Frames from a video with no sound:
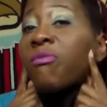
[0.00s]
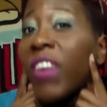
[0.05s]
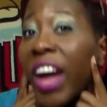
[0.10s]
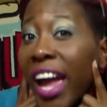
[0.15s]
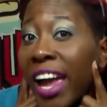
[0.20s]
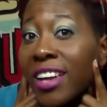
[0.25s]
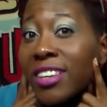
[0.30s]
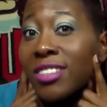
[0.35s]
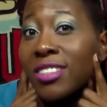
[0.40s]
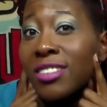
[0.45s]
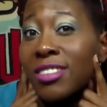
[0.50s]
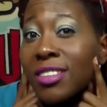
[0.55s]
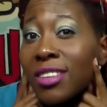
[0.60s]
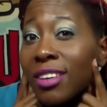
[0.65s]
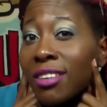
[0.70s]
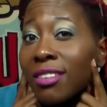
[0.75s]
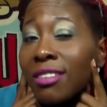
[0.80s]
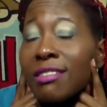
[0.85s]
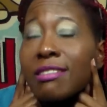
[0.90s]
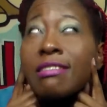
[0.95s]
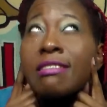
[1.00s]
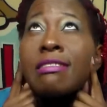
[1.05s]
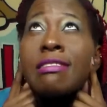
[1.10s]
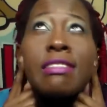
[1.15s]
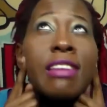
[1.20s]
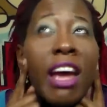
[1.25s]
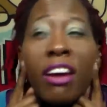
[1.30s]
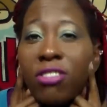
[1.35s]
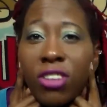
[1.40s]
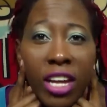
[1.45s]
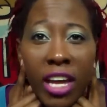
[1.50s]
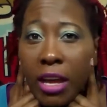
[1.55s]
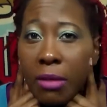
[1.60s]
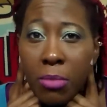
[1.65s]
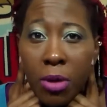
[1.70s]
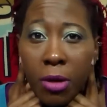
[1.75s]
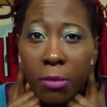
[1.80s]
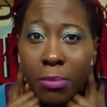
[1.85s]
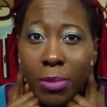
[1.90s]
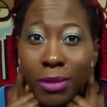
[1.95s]
Face never
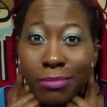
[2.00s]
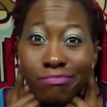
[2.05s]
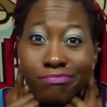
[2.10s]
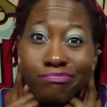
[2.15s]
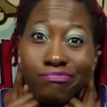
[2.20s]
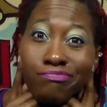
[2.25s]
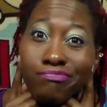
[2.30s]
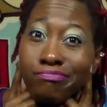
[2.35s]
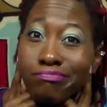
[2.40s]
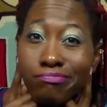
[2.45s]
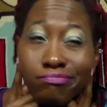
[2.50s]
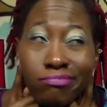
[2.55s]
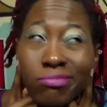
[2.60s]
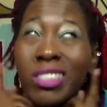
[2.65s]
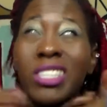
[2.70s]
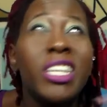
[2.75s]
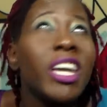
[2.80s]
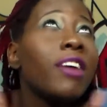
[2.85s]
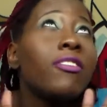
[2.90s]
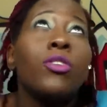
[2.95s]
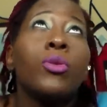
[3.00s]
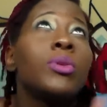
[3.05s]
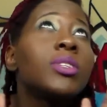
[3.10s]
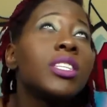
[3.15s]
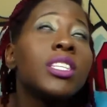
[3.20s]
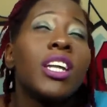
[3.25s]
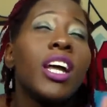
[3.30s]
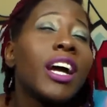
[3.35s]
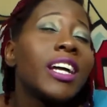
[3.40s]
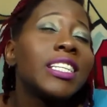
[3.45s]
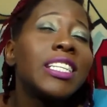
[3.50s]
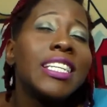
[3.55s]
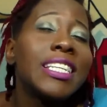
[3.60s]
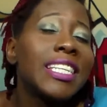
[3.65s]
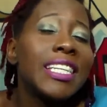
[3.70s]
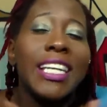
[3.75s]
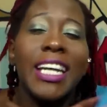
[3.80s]
came up. Never was an idea